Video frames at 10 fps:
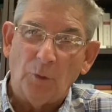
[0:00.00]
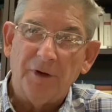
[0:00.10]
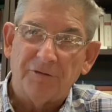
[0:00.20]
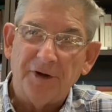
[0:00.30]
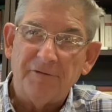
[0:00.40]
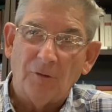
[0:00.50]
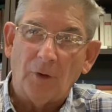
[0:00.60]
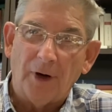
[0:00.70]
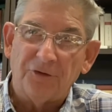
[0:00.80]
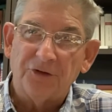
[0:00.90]
Winfrey
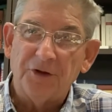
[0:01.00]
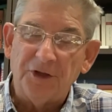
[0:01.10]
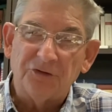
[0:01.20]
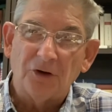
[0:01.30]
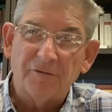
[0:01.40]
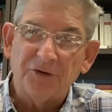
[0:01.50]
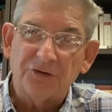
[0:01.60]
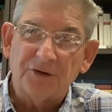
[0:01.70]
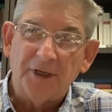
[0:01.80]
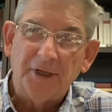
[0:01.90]
for our Sunday
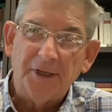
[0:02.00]
service